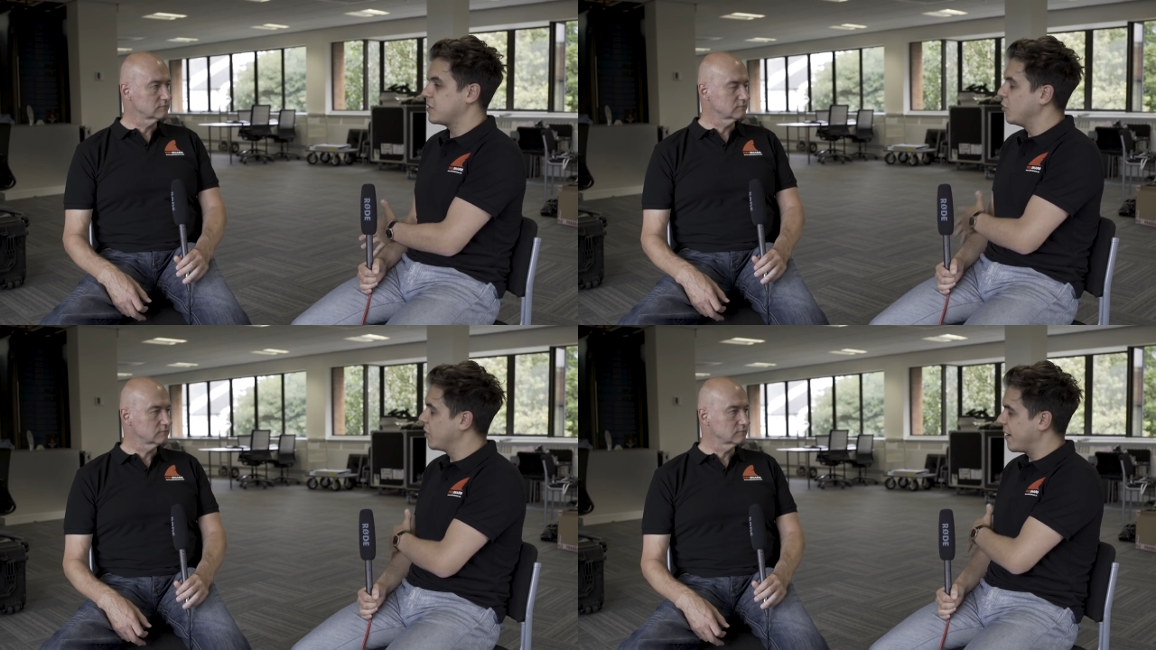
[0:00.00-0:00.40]

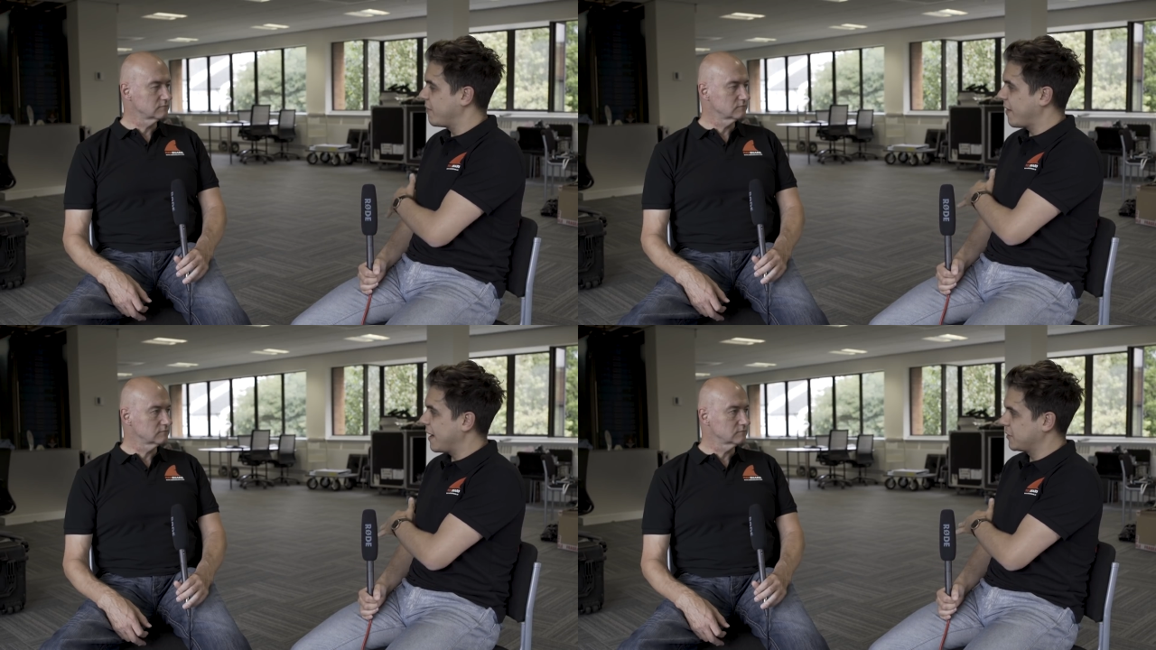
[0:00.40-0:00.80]
Speaker 1: a
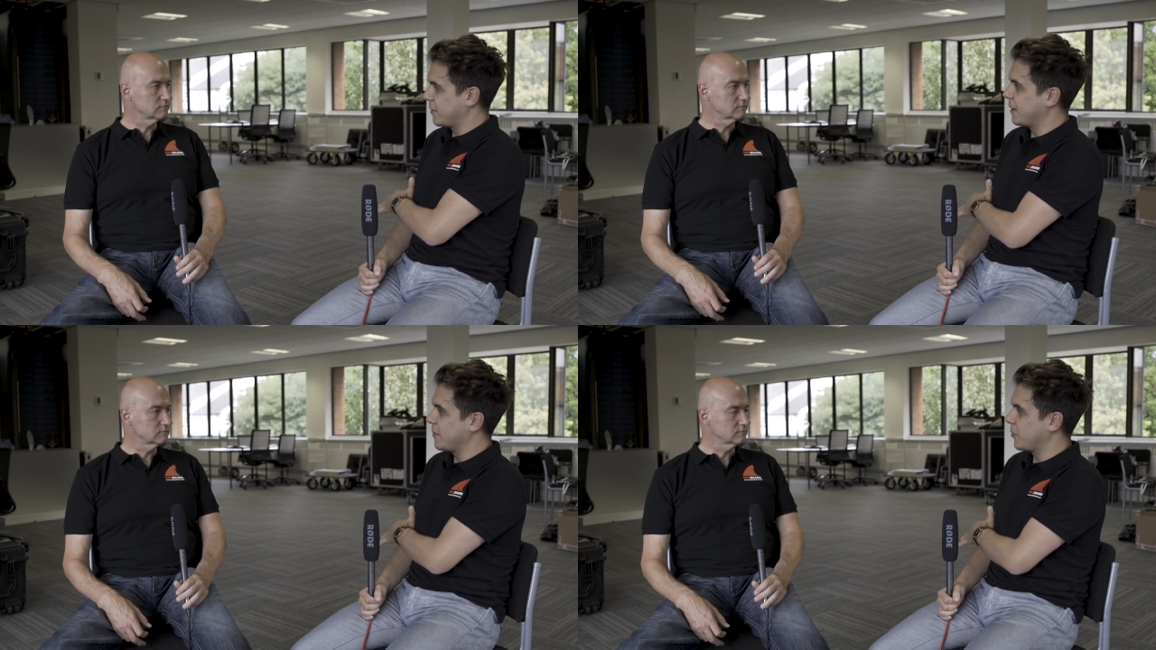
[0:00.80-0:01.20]

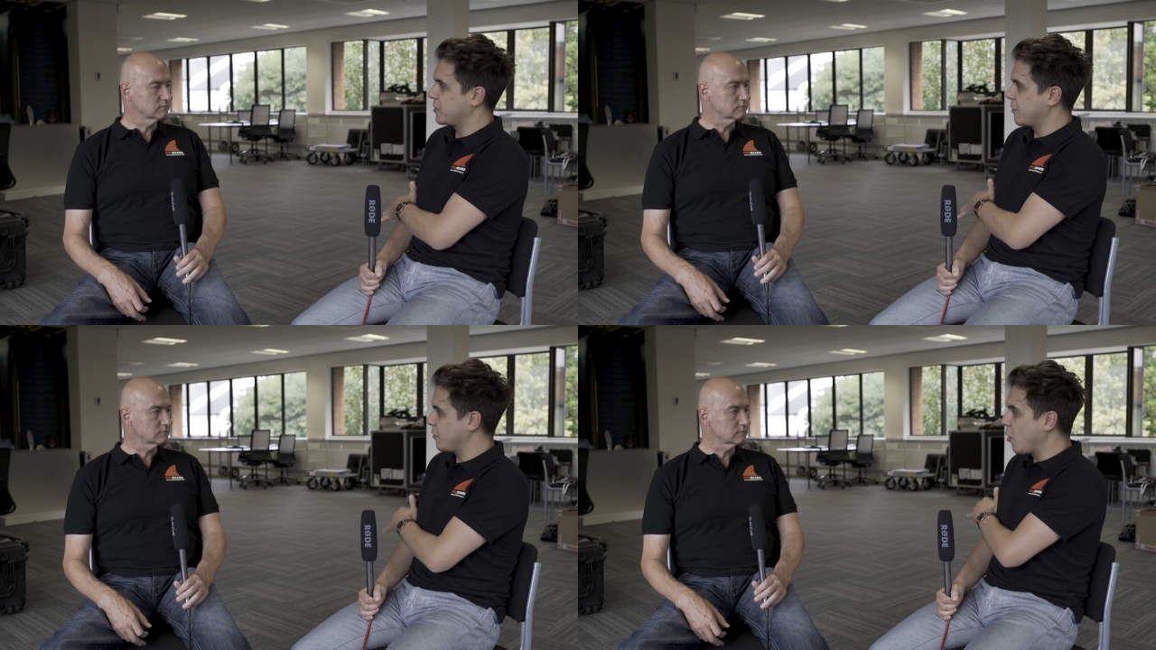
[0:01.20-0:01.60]
factor anymore,
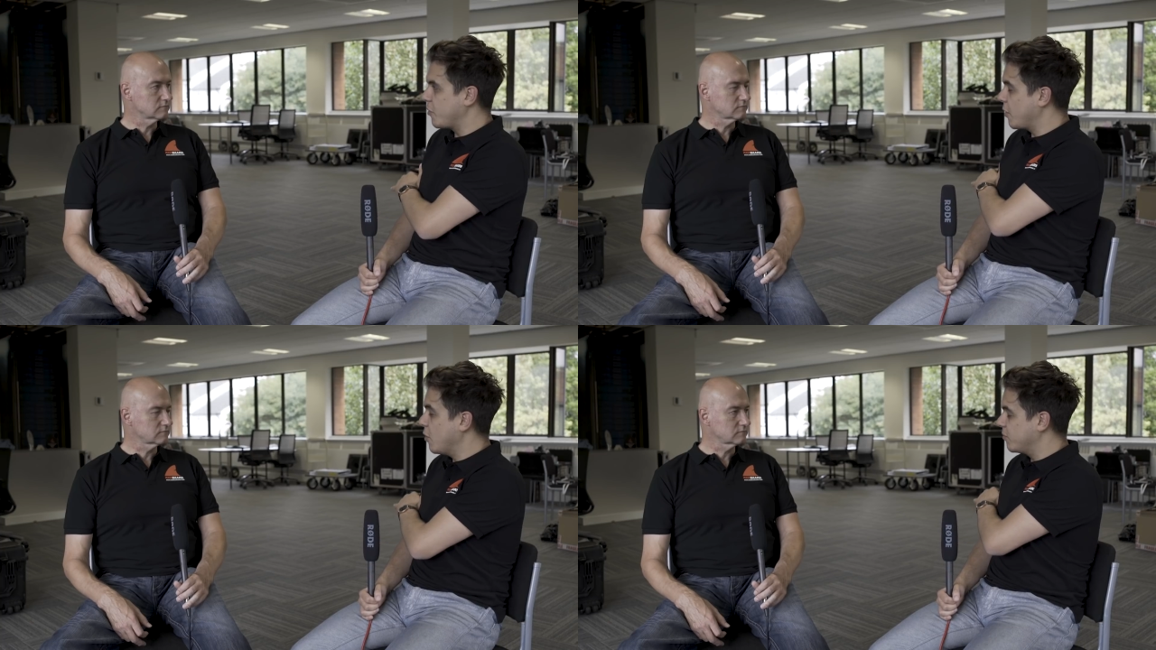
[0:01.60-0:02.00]
because
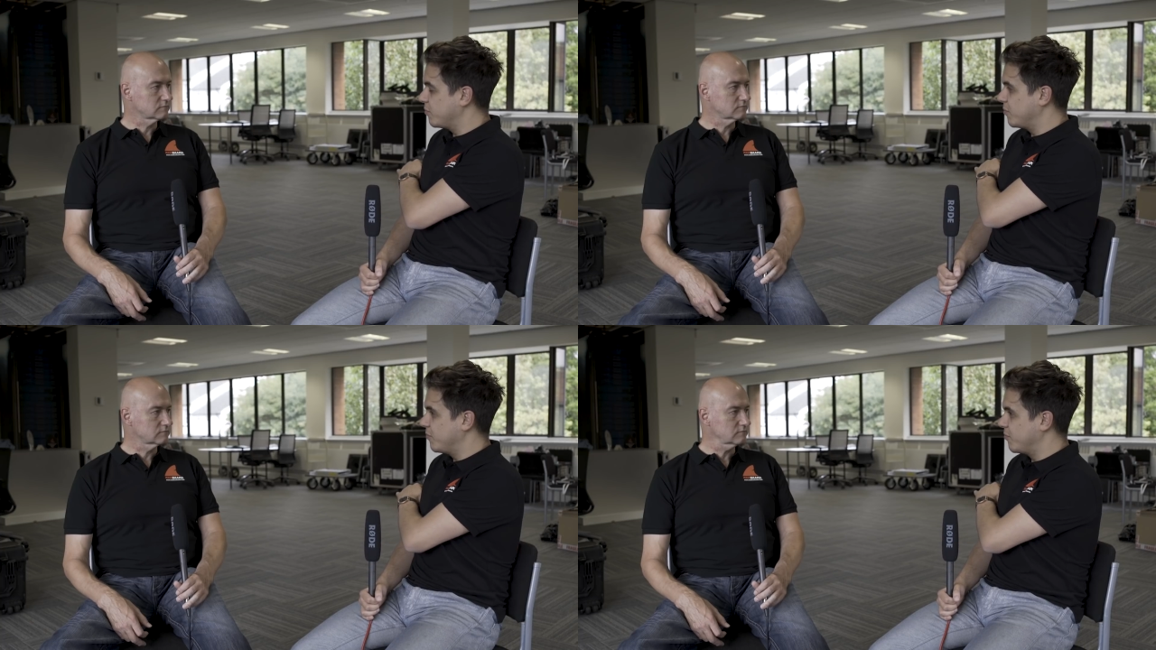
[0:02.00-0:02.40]
they all
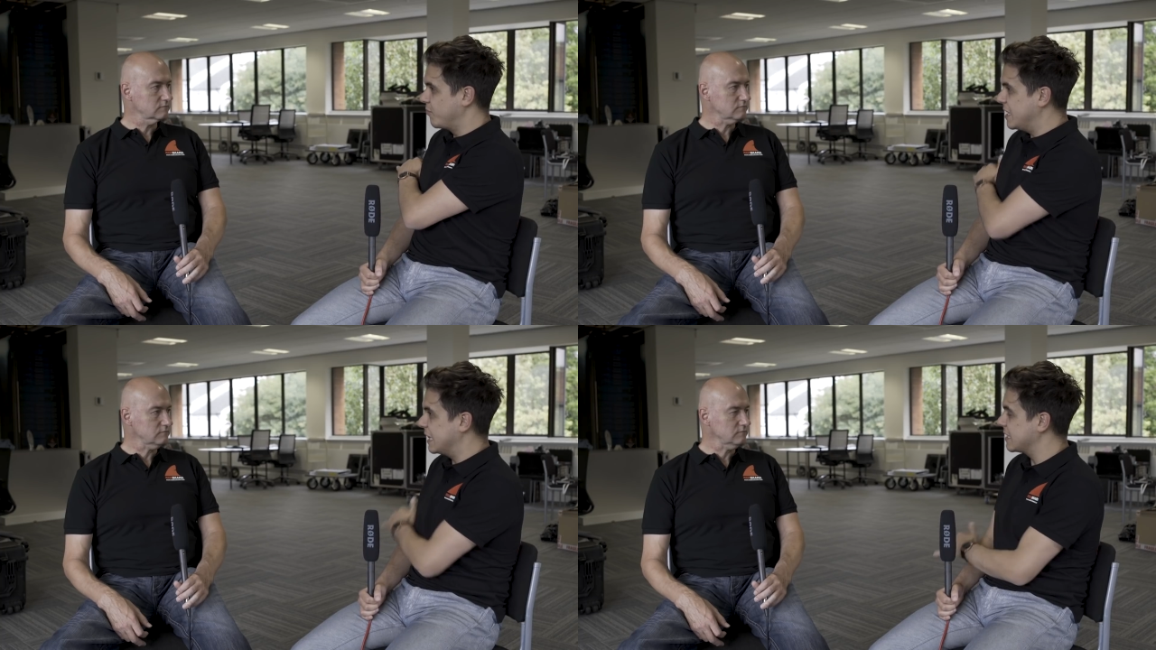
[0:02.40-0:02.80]

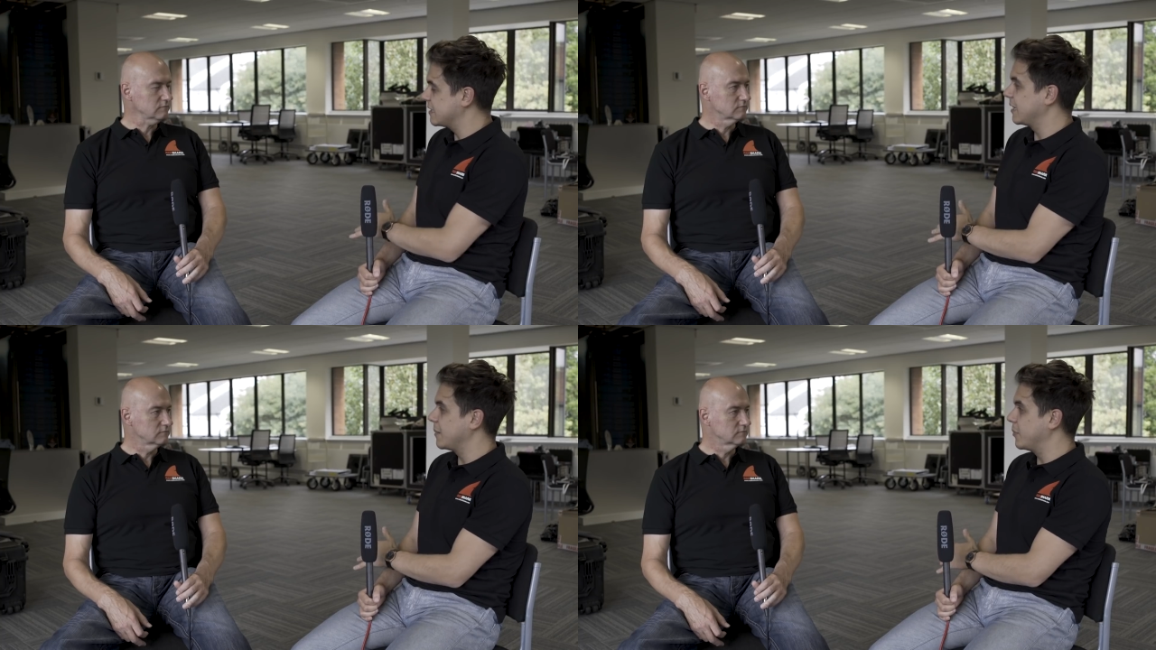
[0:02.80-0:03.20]

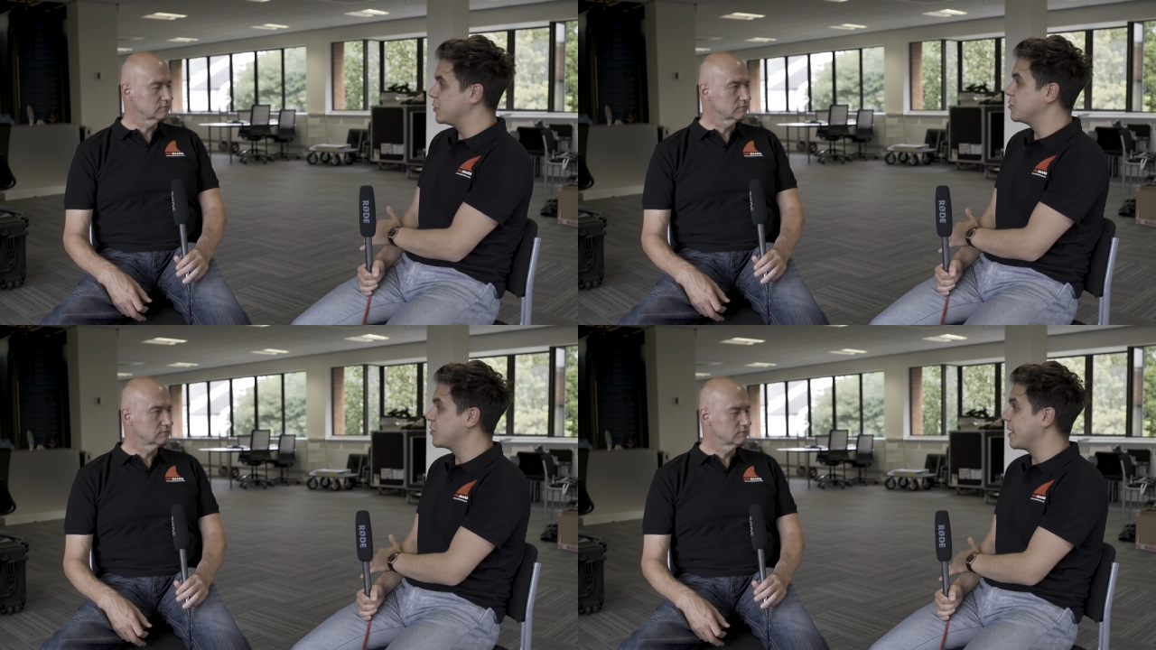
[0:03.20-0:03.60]
realistically
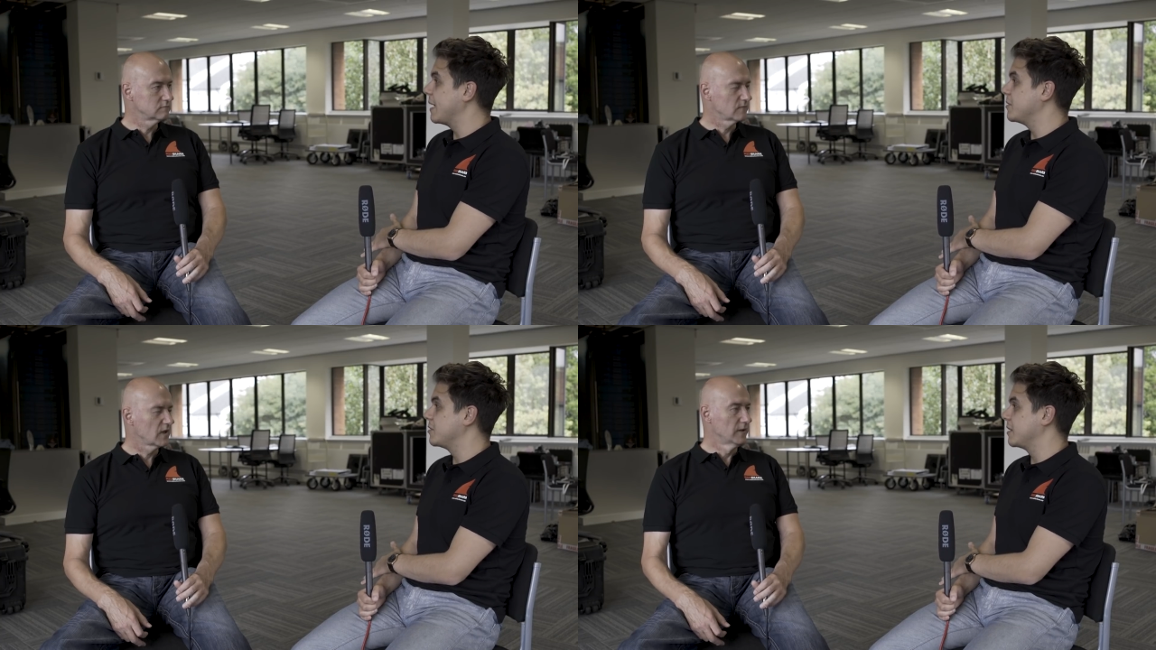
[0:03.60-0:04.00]
produce great
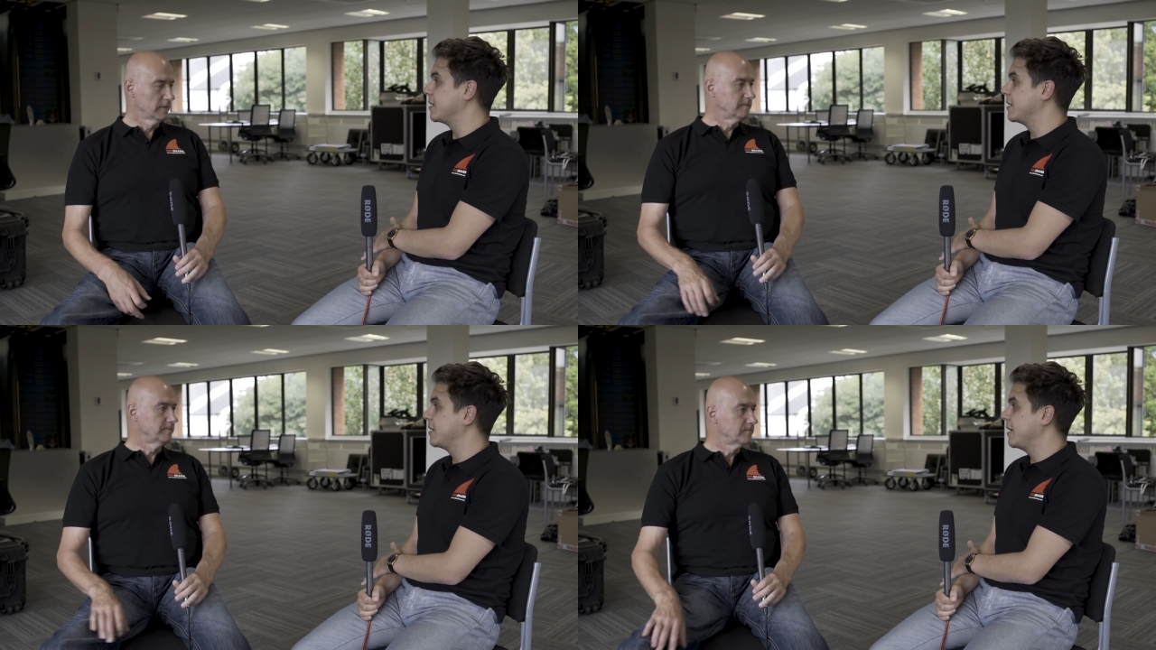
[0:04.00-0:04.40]
imagery.